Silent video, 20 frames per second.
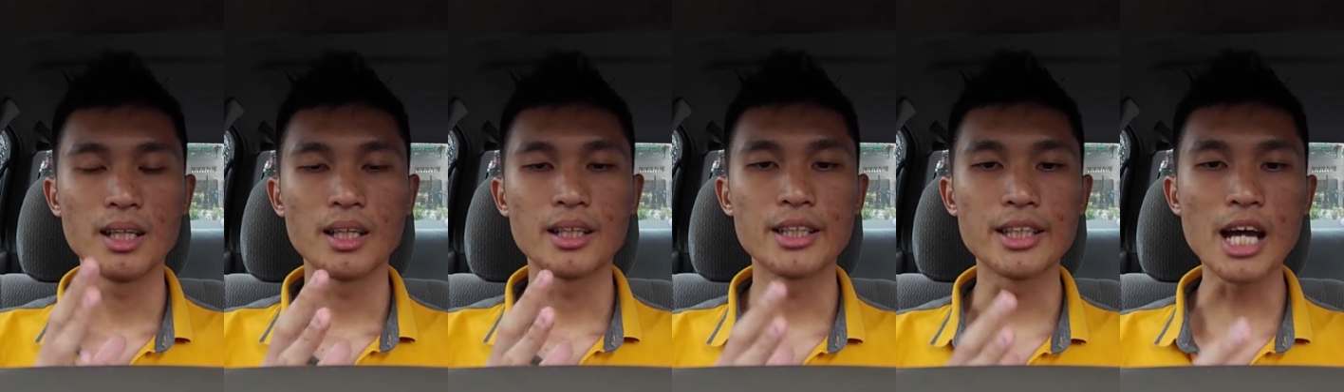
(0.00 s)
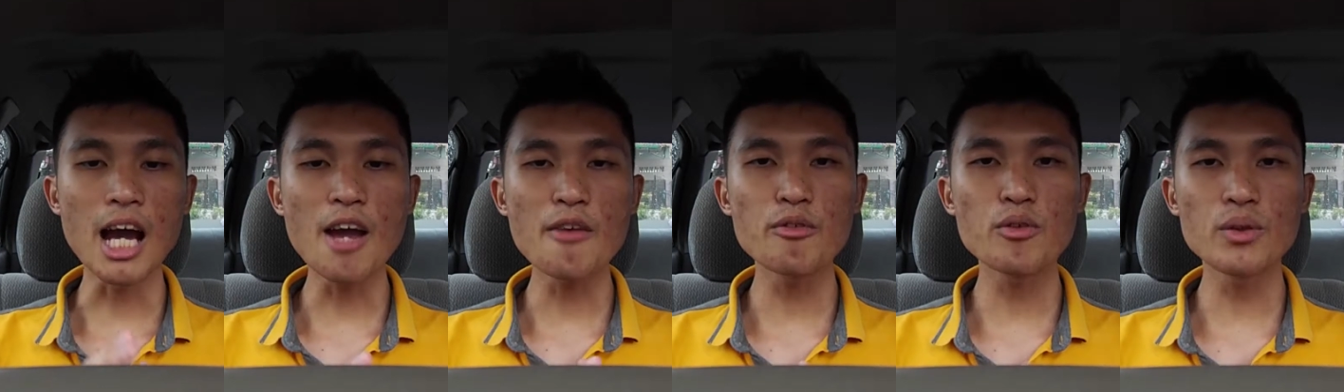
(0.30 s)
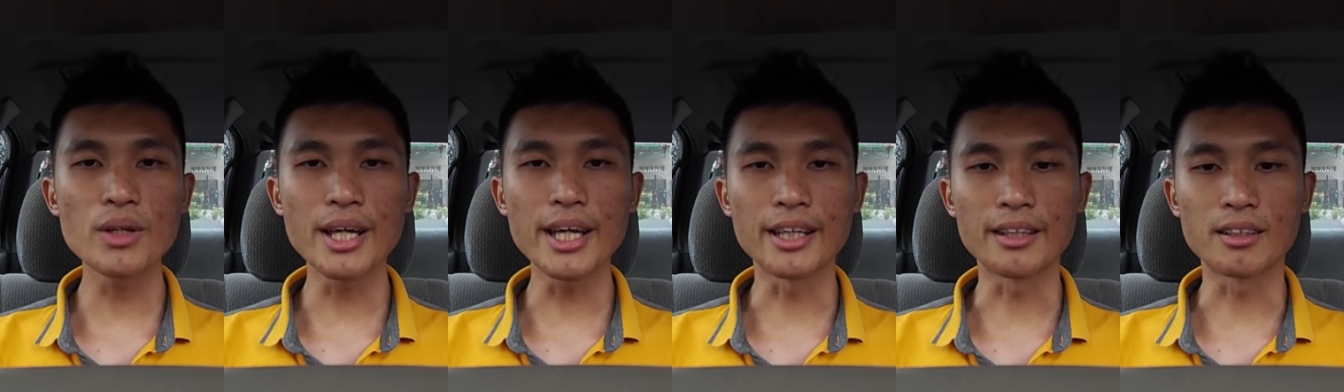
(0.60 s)
The
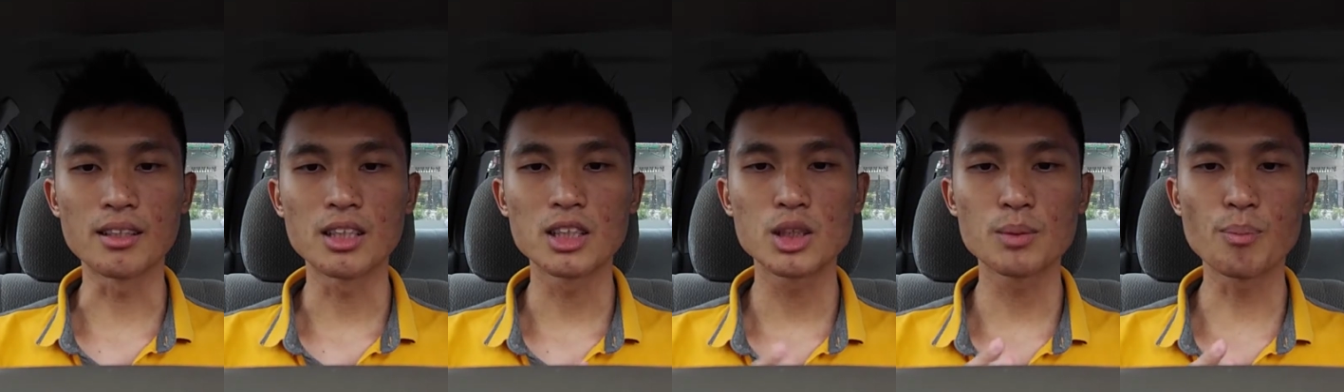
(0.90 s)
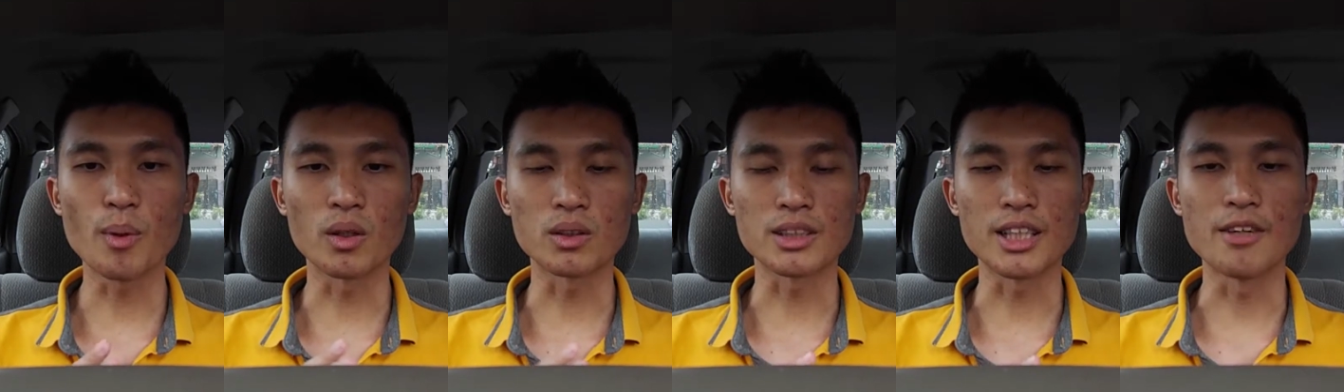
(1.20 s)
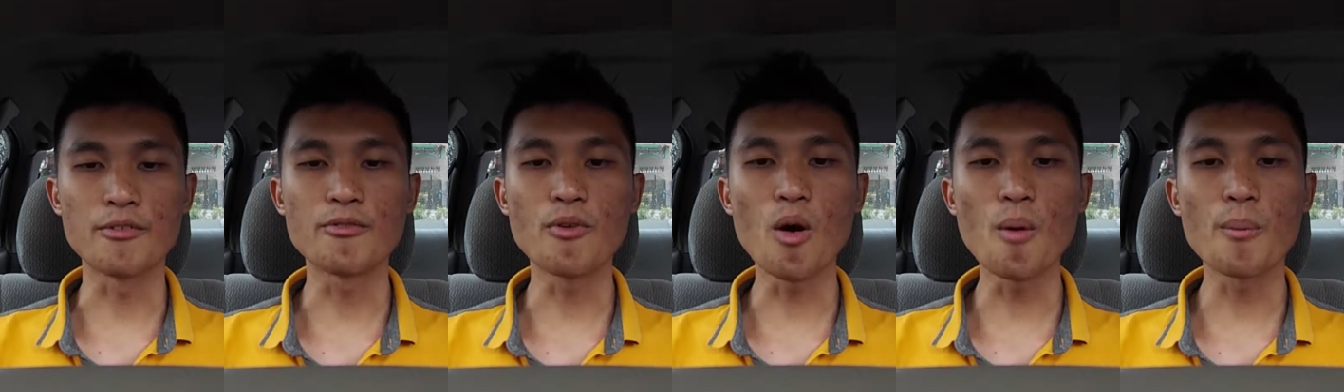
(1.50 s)
iPhone 8 sports a
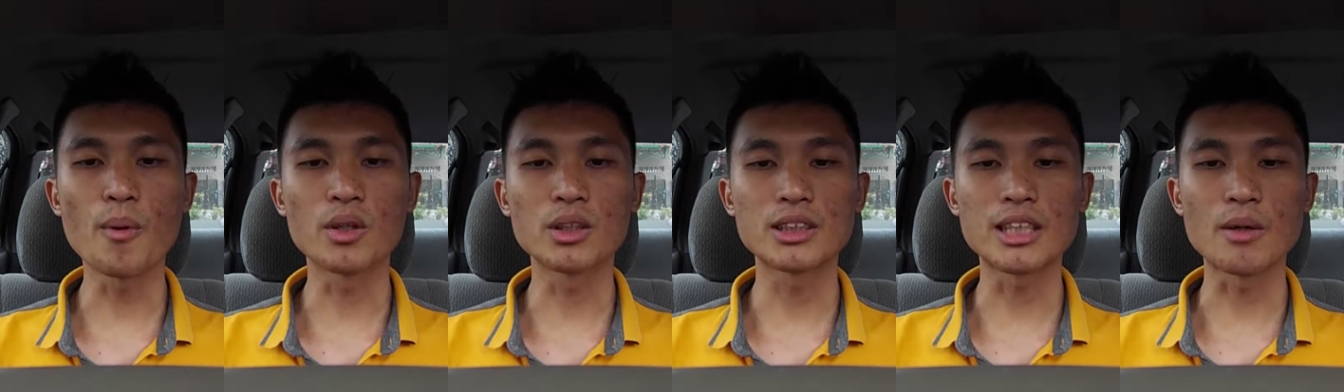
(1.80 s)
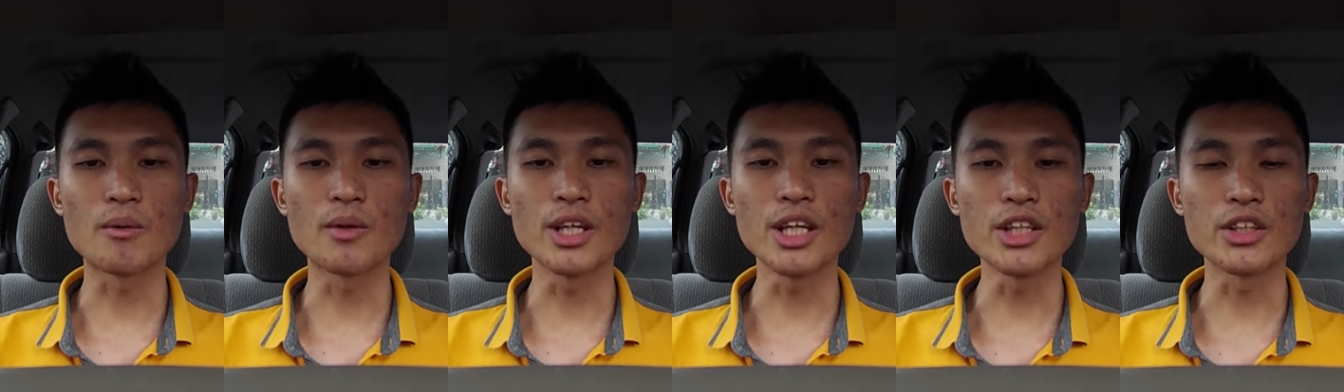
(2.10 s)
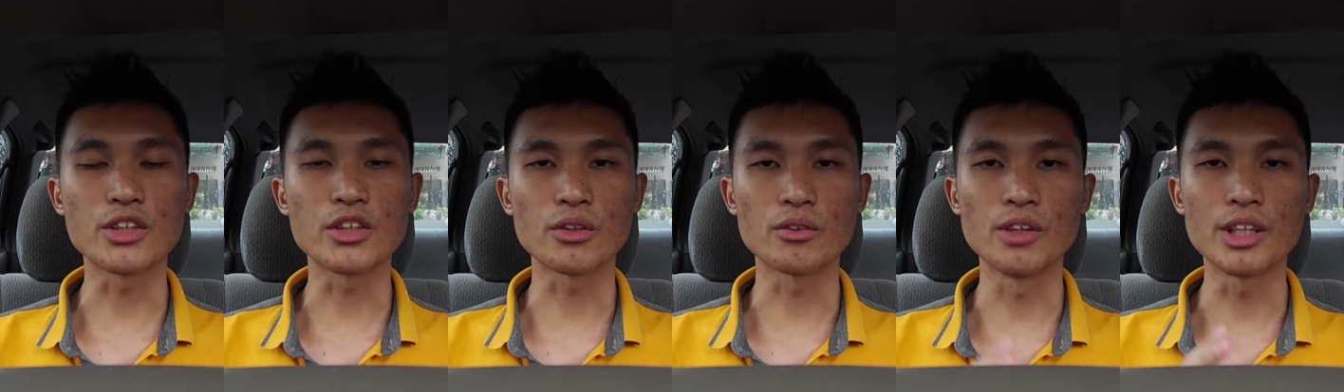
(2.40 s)

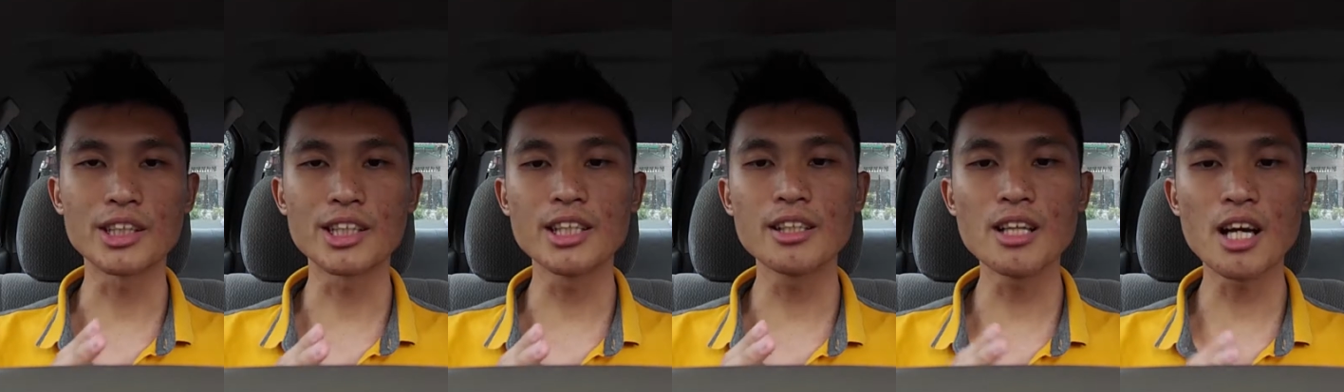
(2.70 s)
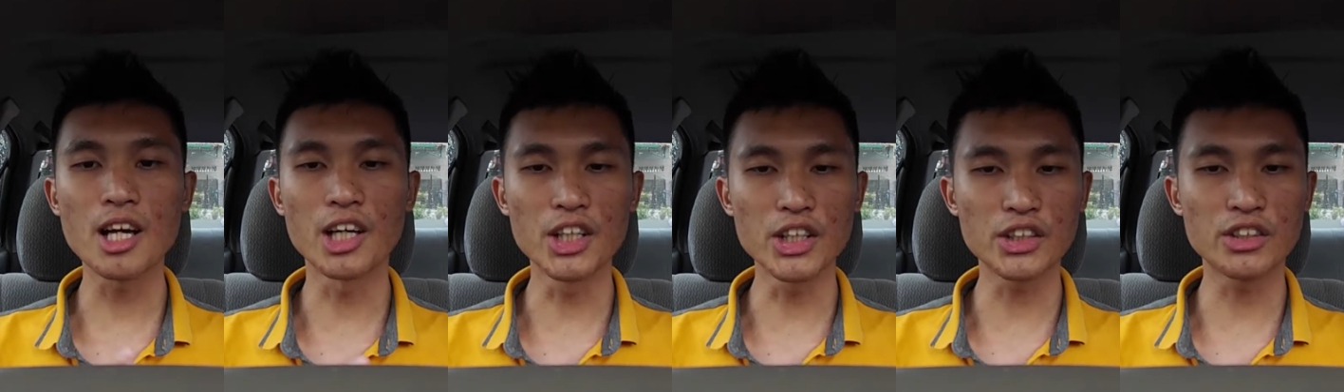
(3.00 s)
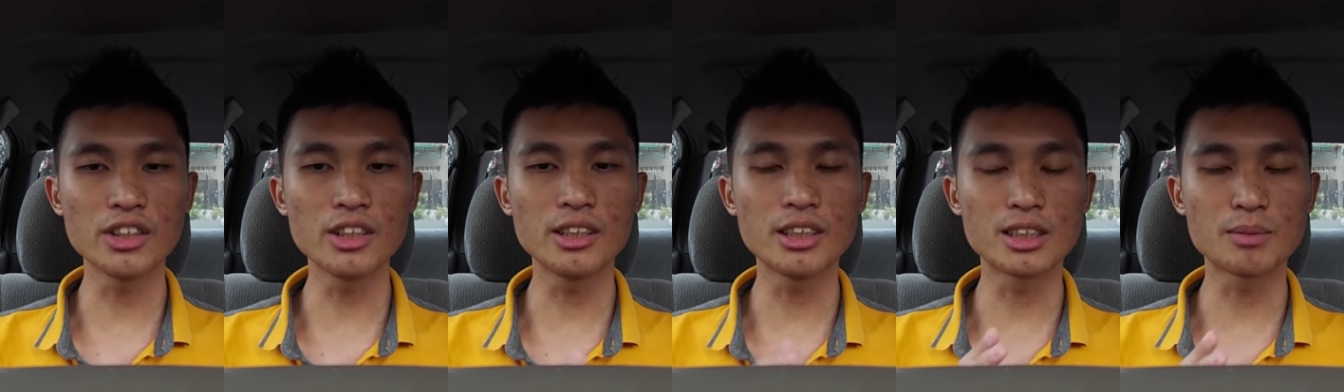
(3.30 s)
4.7-inch Retina
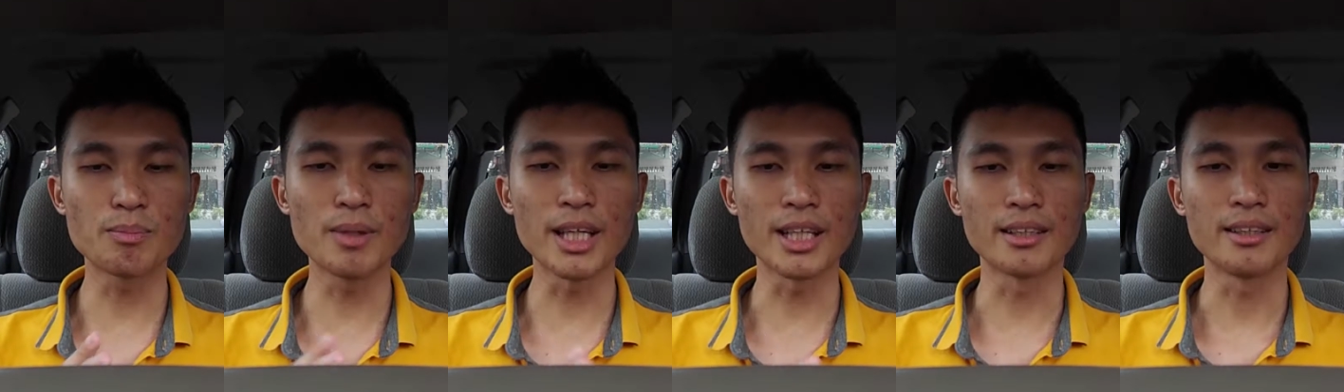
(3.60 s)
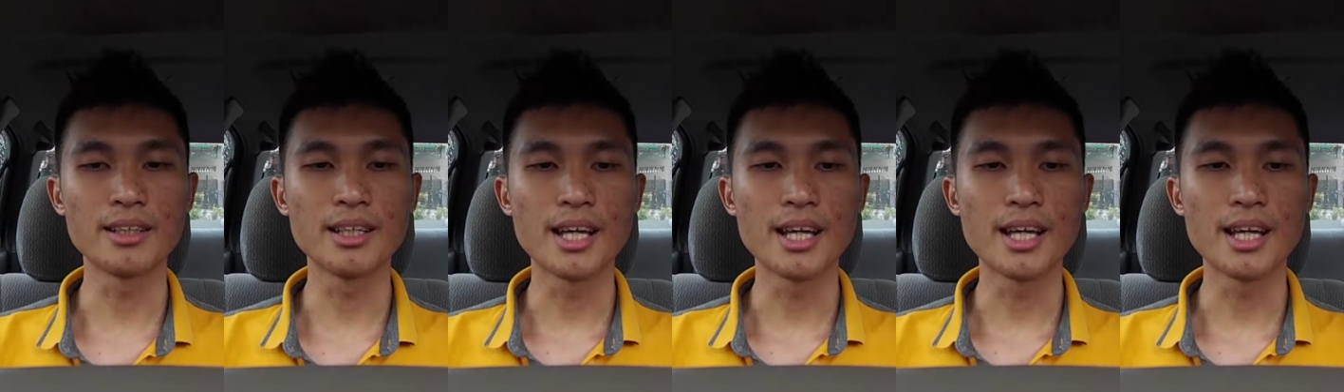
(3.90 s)
HD display,